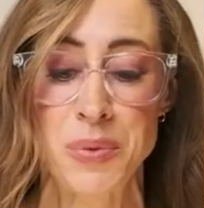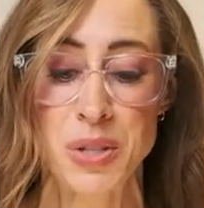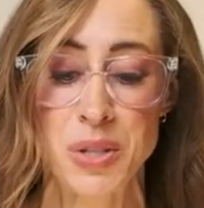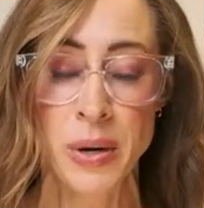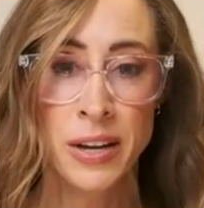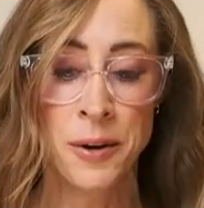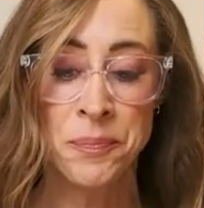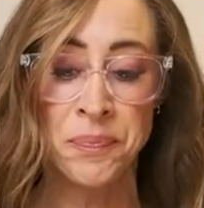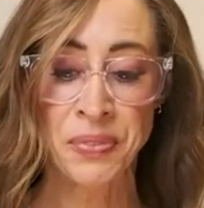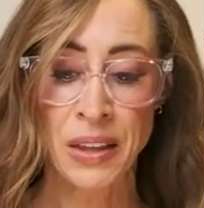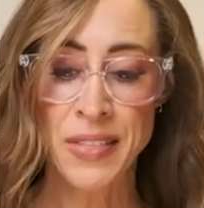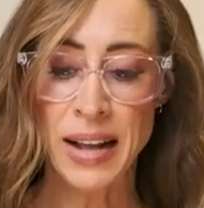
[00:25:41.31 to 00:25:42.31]
So
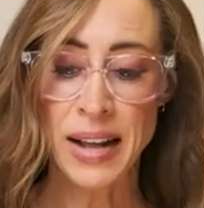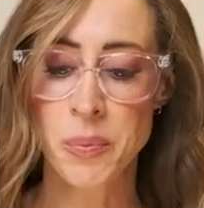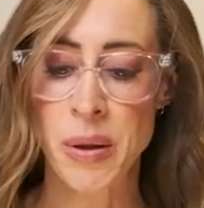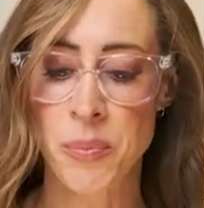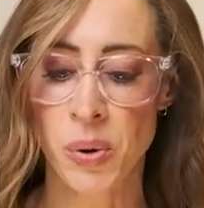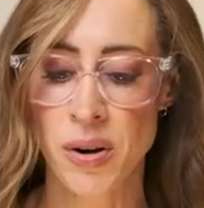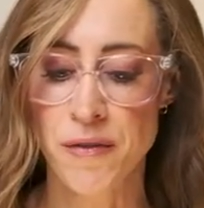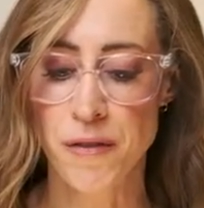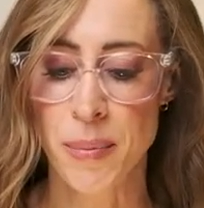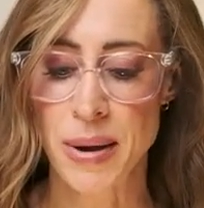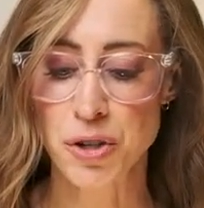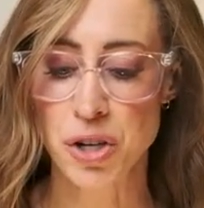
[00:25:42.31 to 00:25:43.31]
that's a bit more
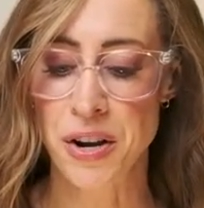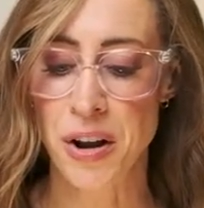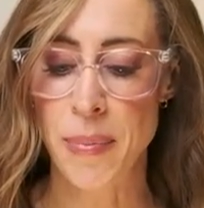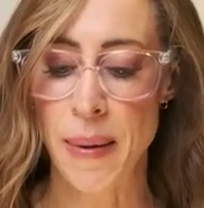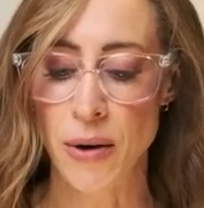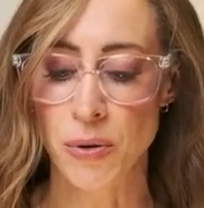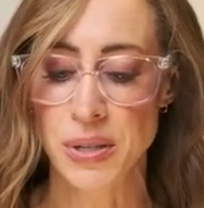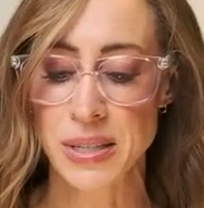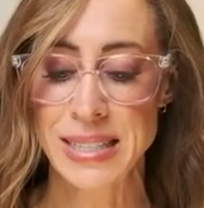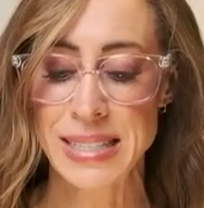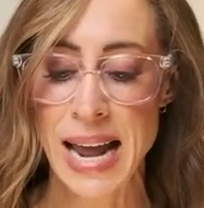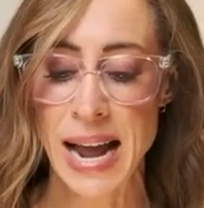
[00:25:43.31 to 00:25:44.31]
information about
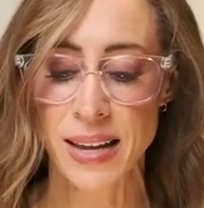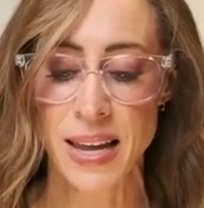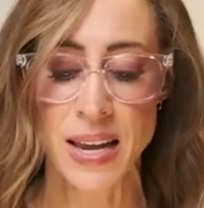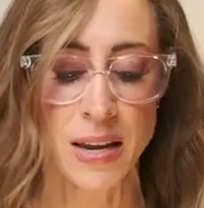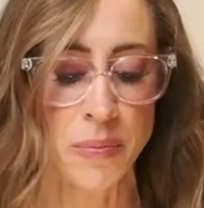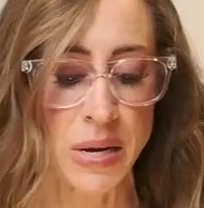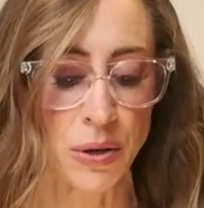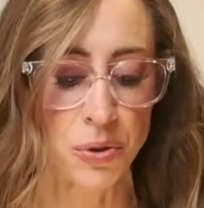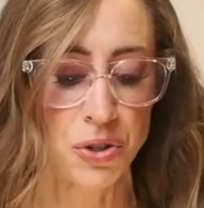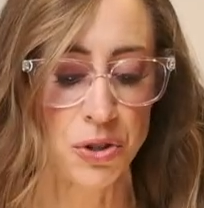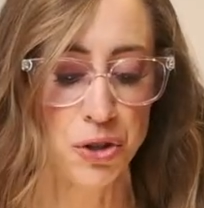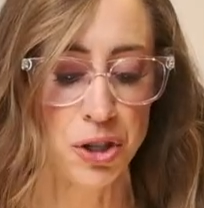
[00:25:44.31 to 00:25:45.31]
snacking and
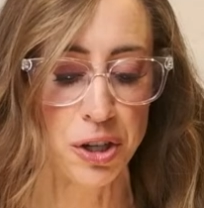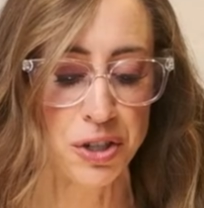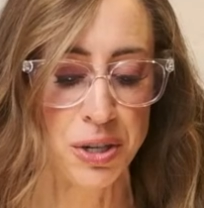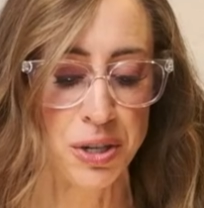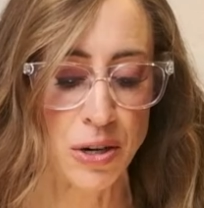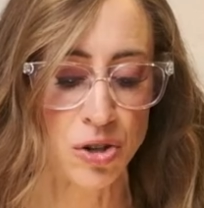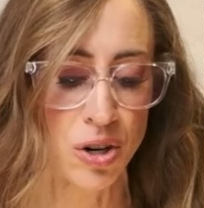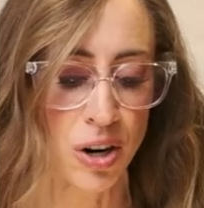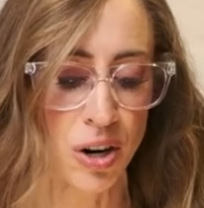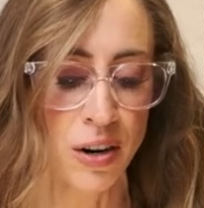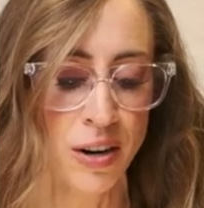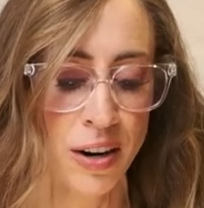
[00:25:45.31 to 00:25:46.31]
meals just to make
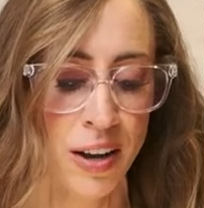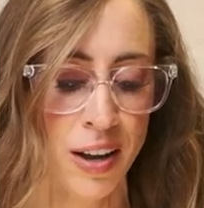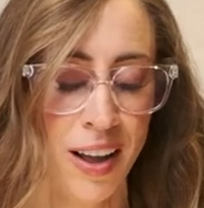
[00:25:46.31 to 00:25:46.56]
sure